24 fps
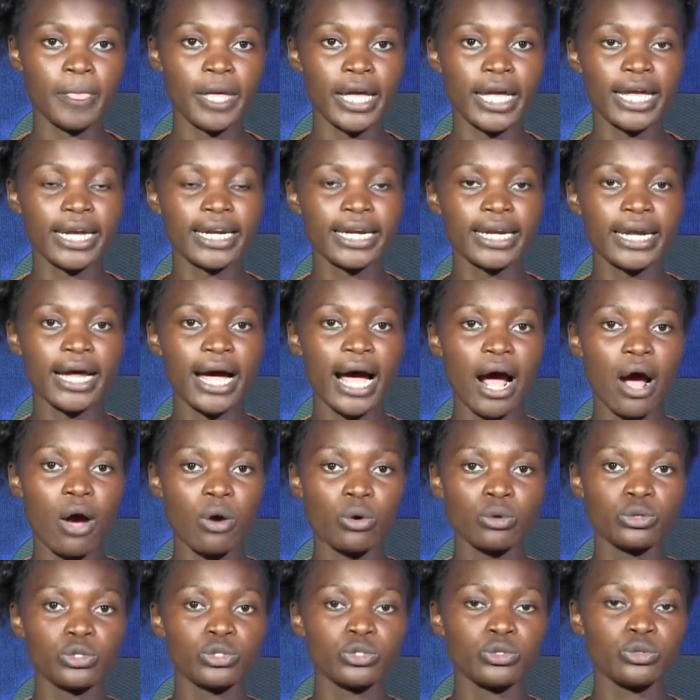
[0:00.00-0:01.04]
And
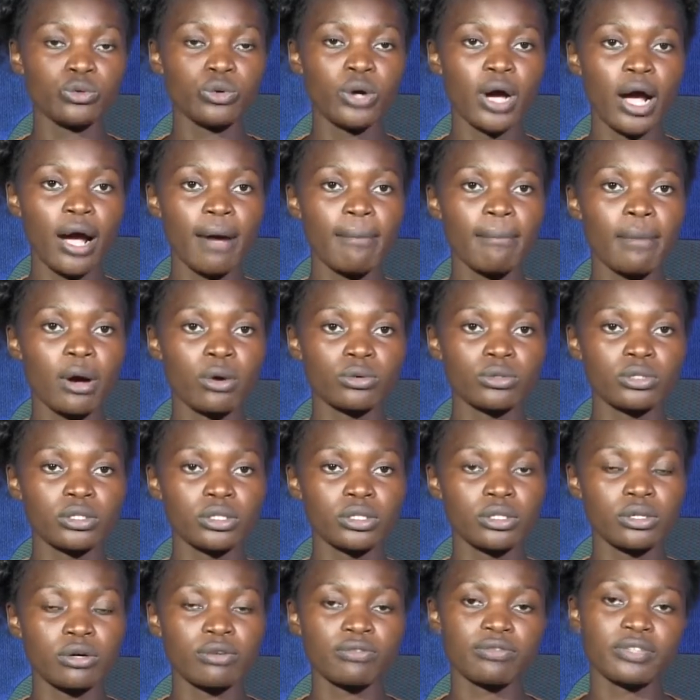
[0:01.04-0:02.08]
how do you come
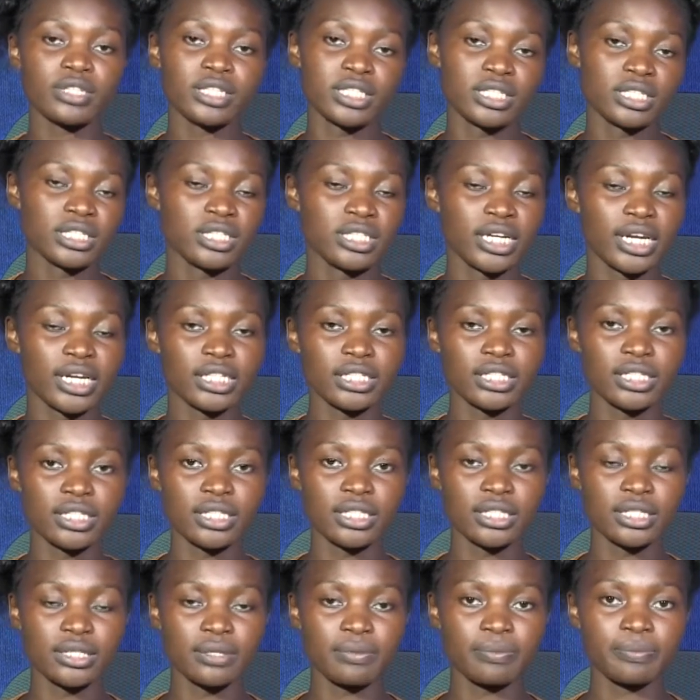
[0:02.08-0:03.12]
out of these
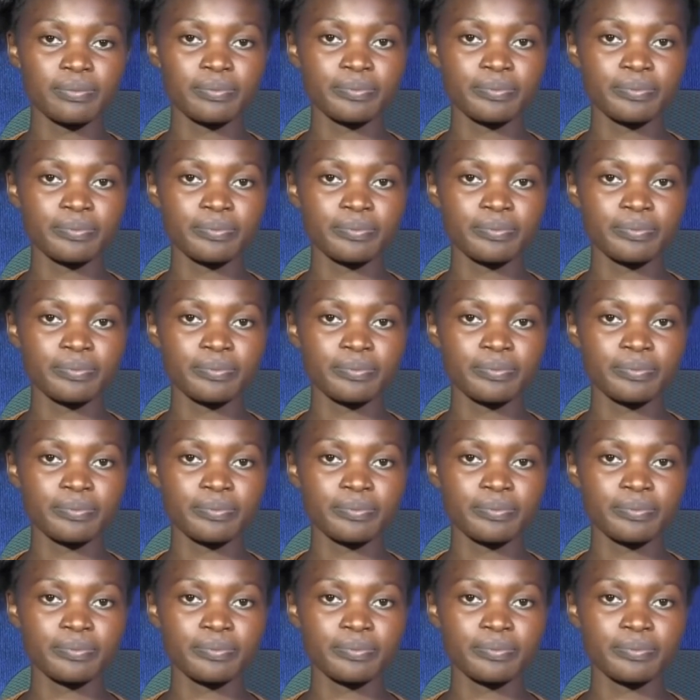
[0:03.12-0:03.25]
challenges?